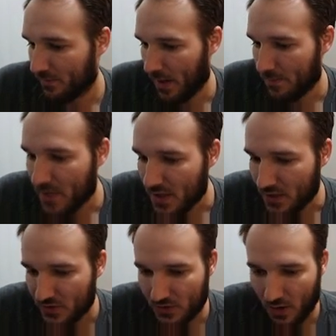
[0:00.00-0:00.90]
my
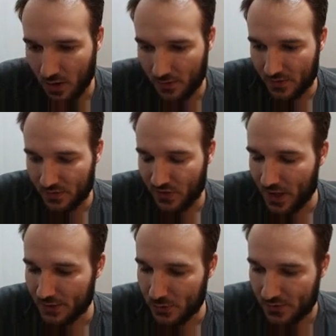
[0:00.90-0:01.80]
piece on this.
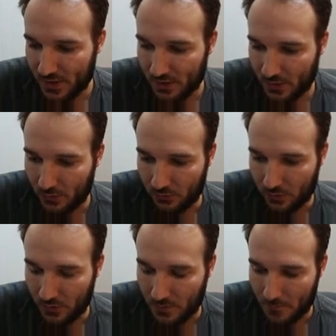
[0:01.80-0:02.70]
I do think it goes
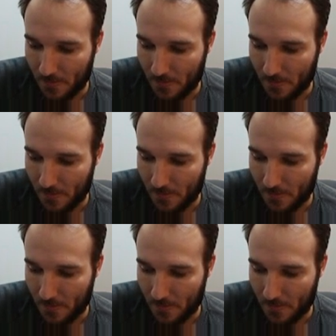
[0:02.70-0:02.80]
lower.